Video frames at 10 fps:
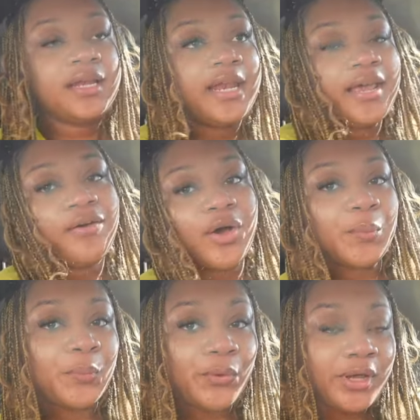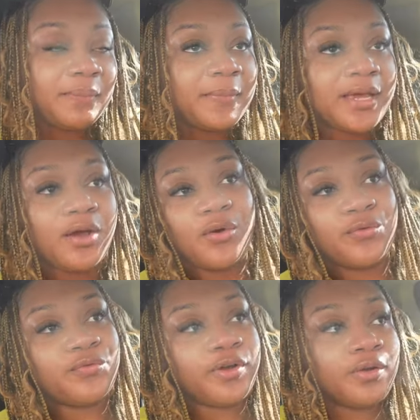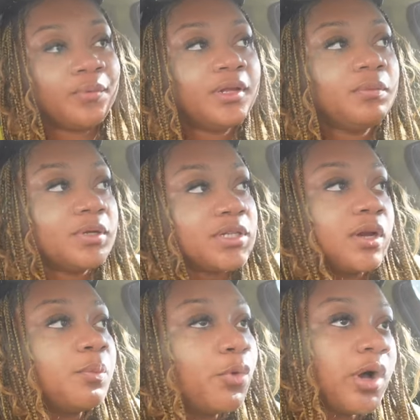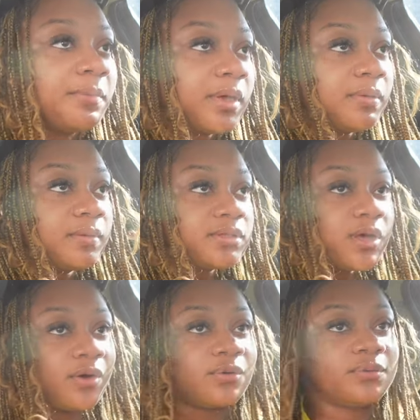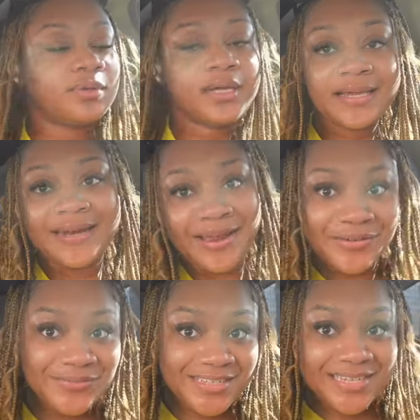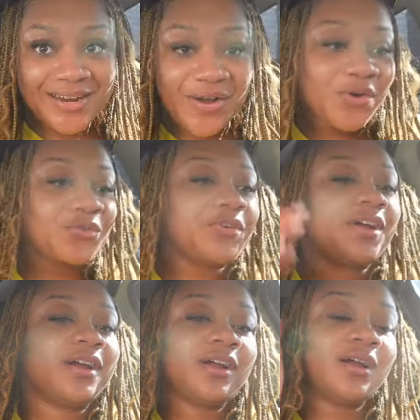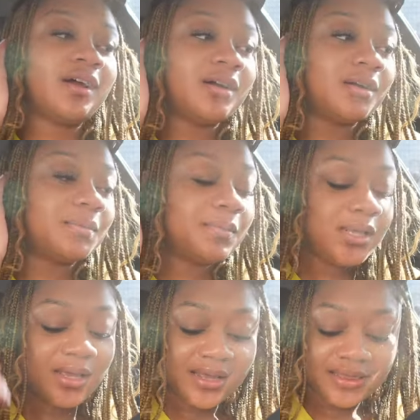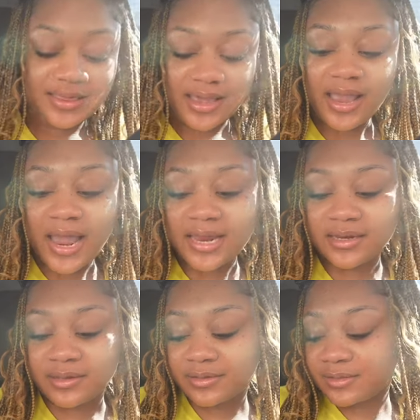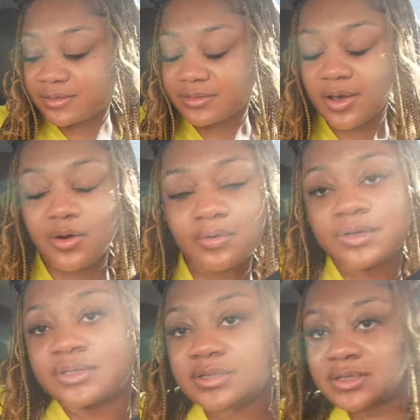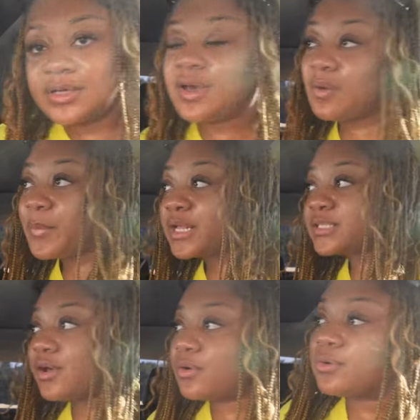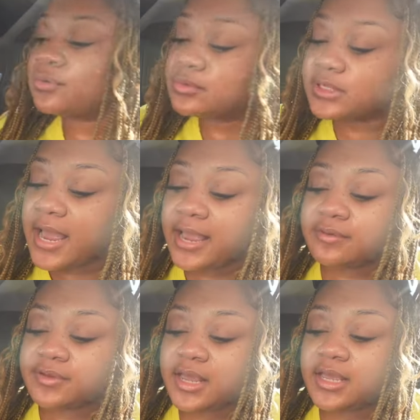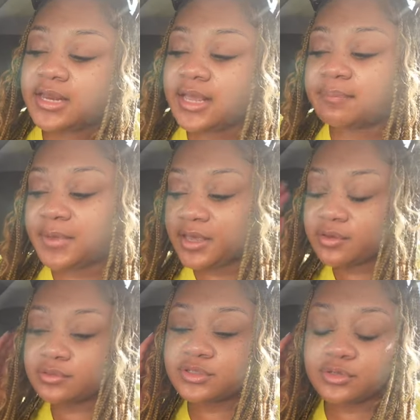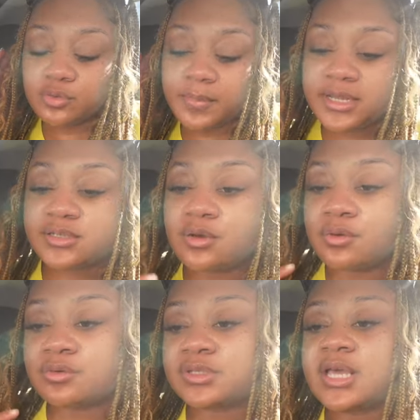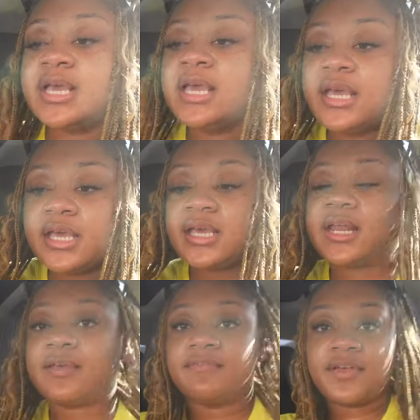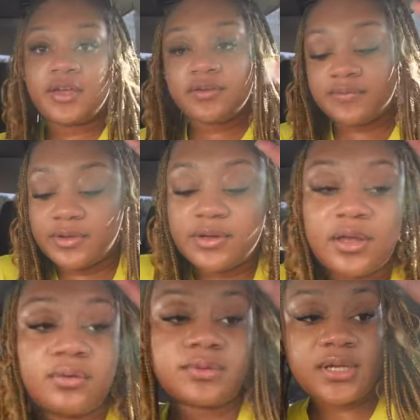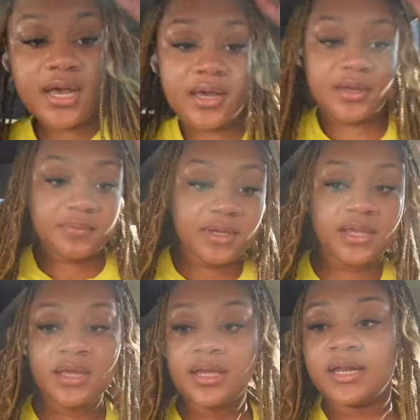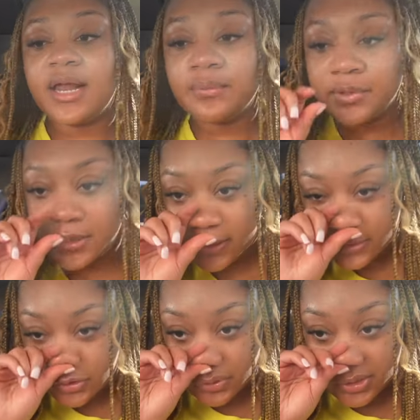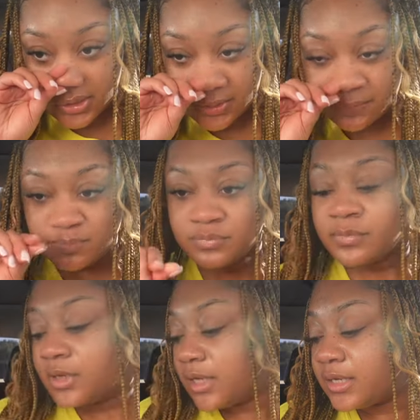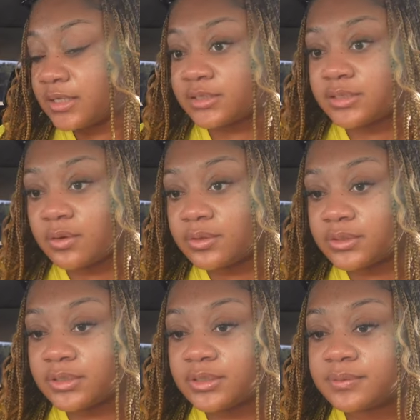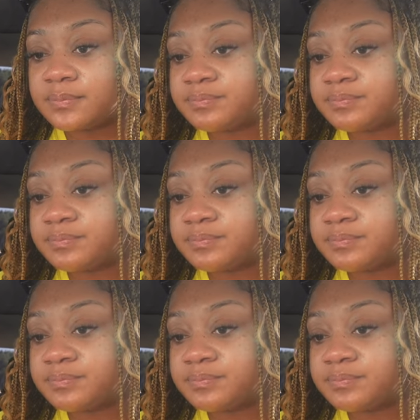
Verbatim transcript: nail appointment over. Well, it was an appointment, so nail visit over. That guy did so good on my toes. I have not had a male to do my toes in a very, very long time, and I really enjoyed it. He did so good.